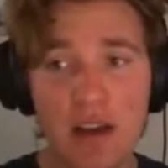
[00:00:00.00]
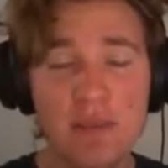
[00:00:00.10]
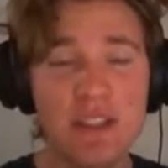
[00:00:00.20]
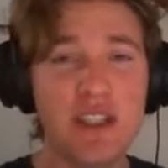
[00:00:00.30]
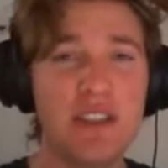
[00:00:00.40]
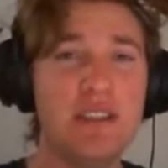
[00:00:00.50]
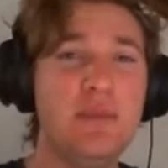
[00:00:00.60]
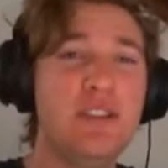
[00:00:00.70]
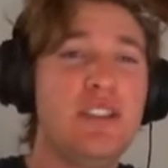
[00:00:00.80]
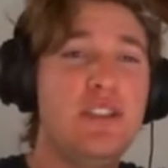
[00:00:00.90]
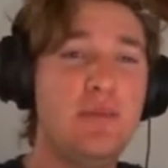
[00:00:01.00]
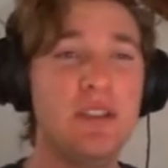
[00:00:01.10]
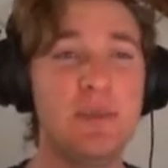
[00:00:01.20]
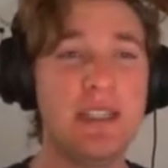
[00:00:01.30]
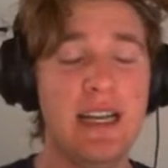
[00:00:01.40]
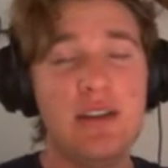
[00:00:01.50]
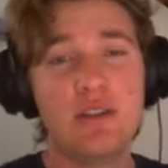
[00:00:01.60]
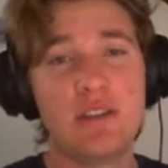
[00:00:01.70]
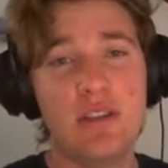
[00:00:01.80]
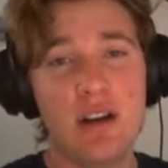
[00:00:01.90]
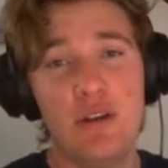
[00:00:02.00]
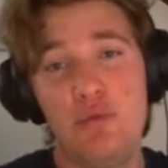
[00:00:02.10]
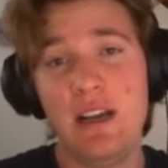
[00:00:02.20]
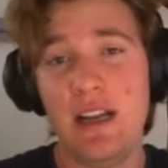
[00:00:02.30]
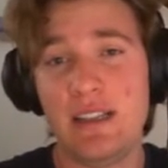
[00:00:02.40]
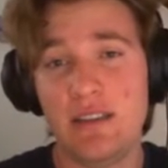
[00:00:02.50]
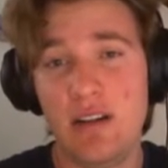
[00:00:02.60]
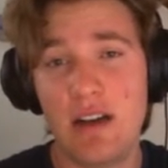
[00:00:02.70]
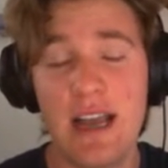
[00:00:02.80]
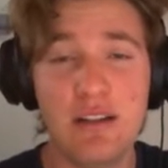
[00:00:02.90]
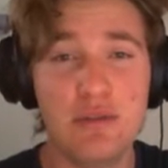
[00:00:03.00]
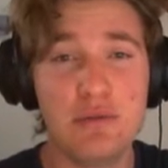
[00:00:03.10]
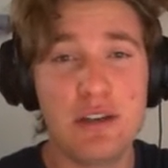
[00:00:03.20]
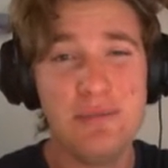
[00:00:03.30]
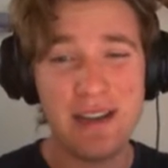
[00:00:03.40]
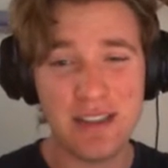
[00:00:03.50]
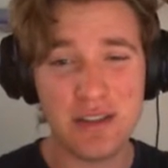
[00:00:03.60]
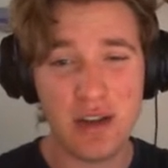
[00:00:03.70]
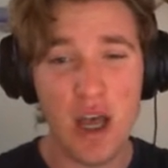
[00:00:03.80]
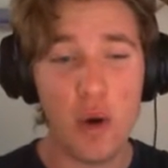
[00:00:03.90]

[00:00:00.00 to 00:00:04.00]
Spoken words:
going to be judging the music too much because I know the song. I really like the song. I can only recommend the song.